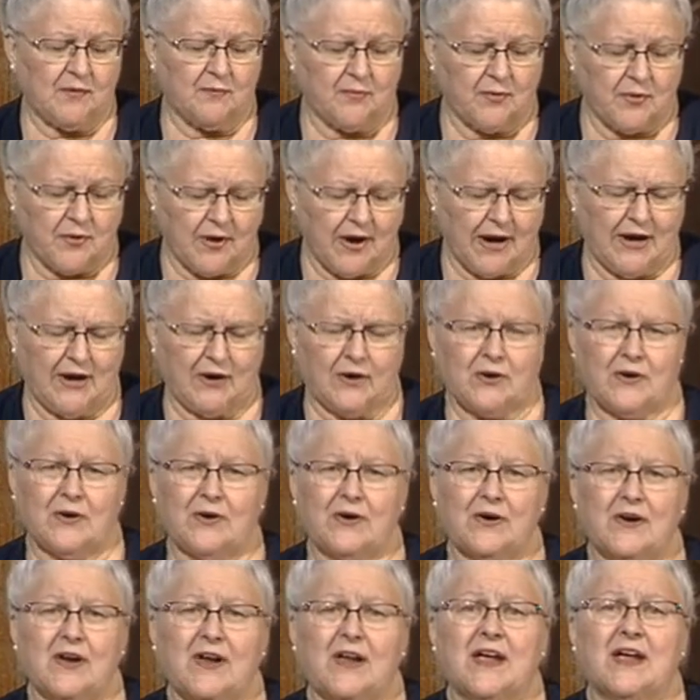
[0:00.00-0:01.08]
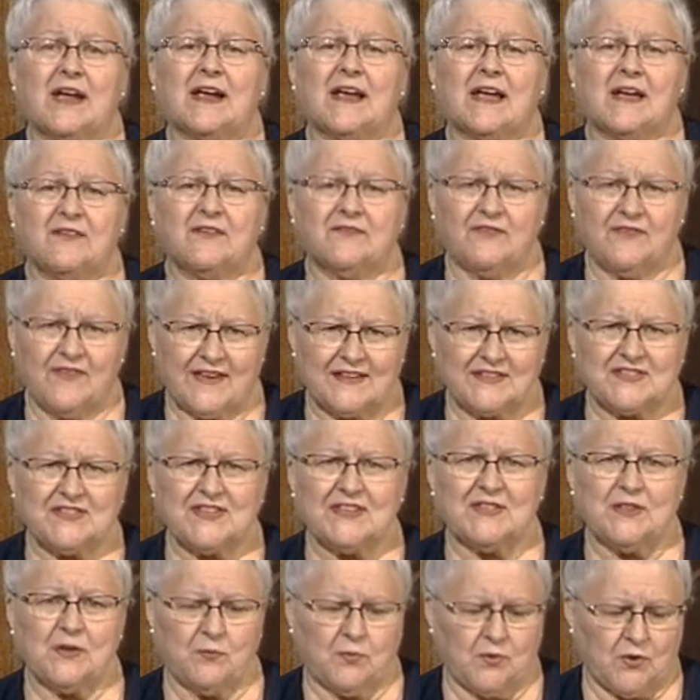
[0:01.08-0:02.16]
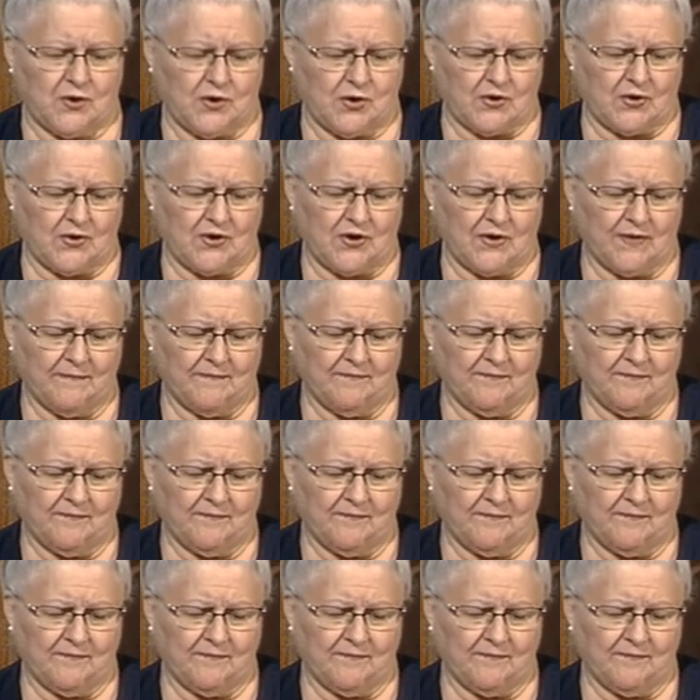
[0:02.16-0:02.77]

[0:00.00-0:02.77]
Prayer, confessing the word,